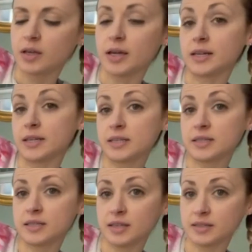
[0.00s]
at
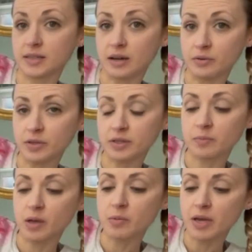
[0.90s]
least 6 hours,
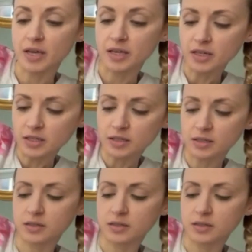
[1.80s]
maybe 8.